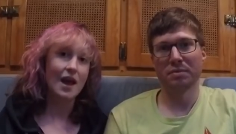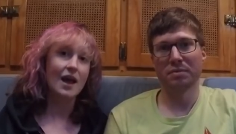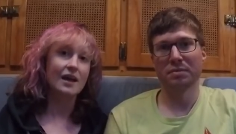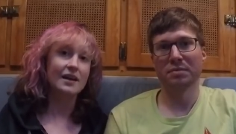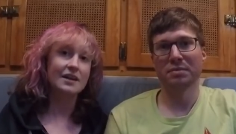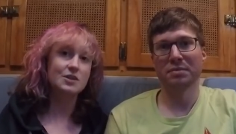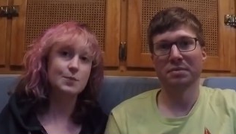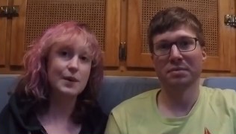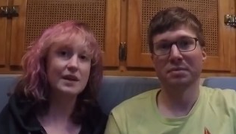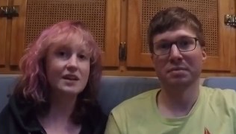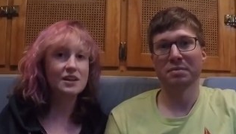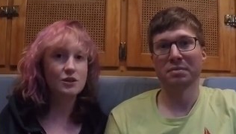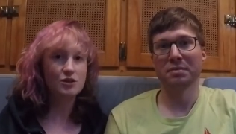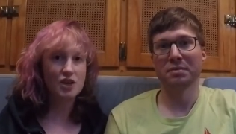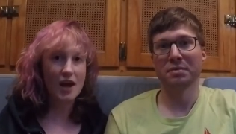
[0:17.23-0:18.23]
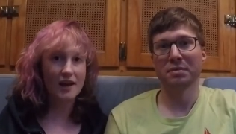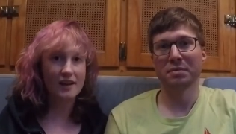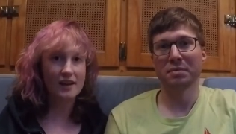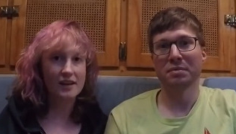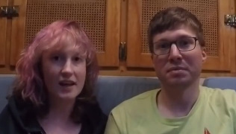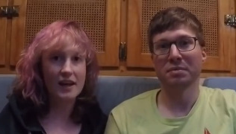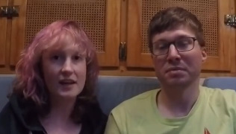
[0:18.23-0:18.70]
Speaker 1: It's been a huge
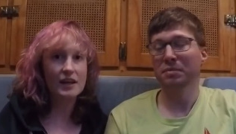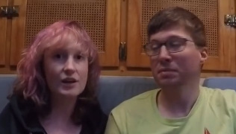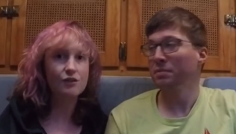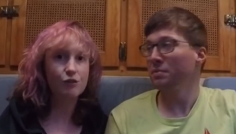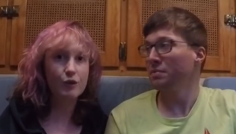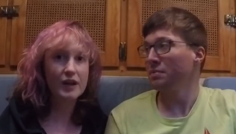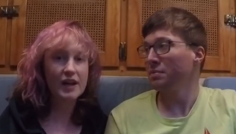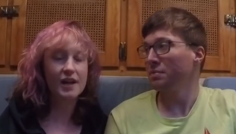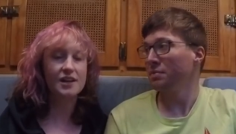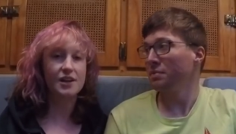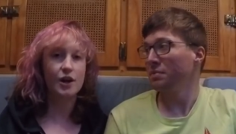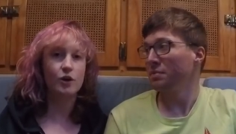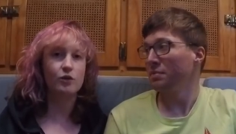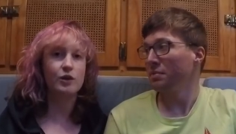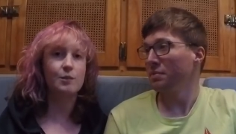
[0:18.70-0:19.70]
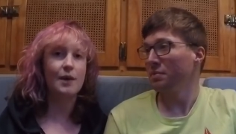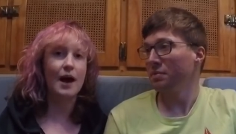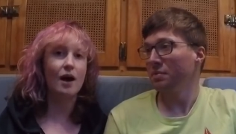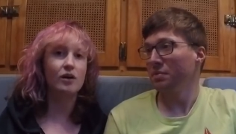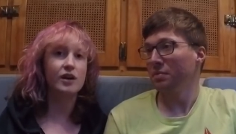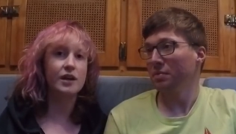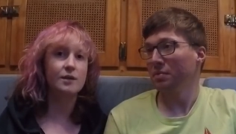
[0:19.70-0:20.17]
headache, and if we had known
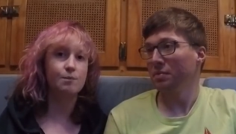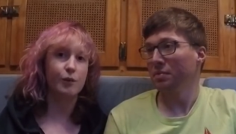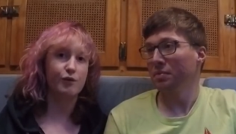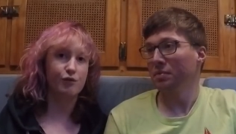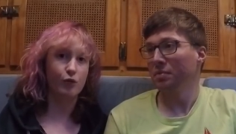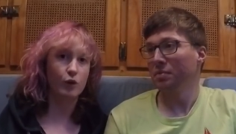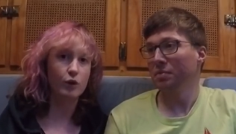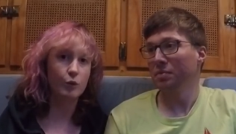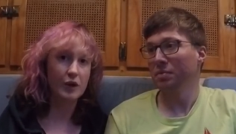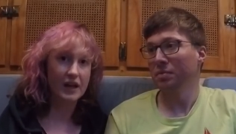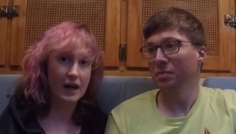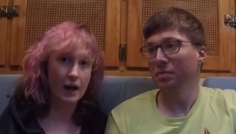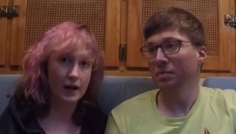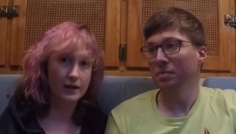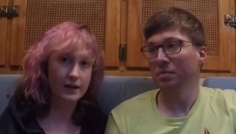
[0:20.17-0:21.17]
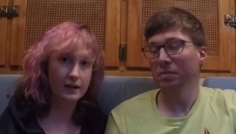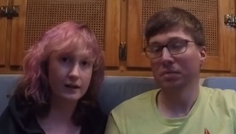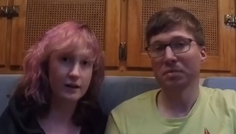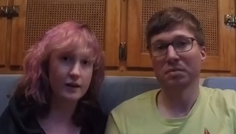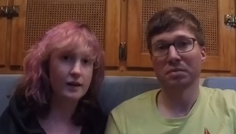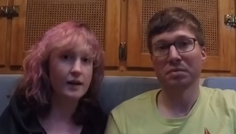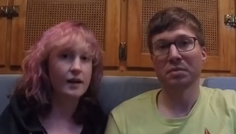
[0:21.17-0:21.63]
about it before we got
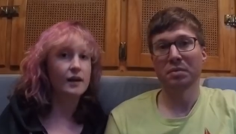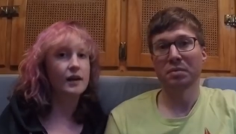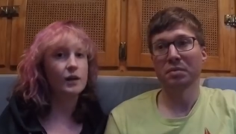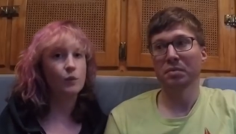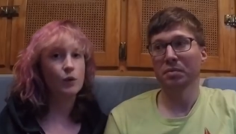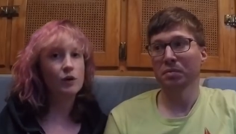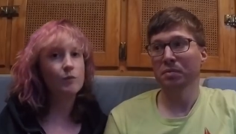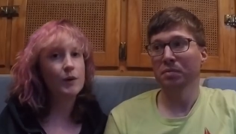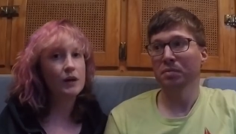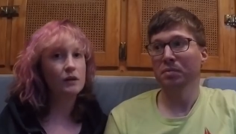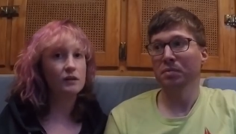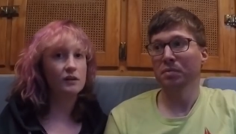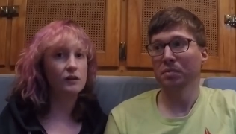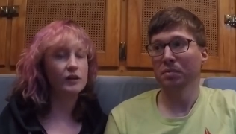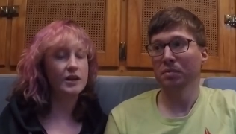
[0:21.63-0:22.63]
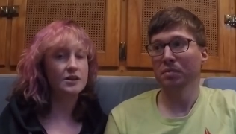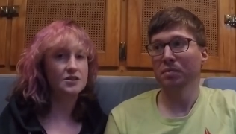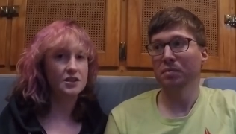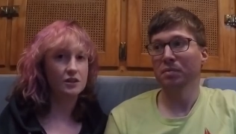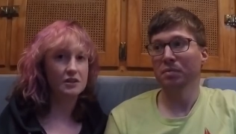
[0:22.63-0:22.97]
here, it would have been a little easier to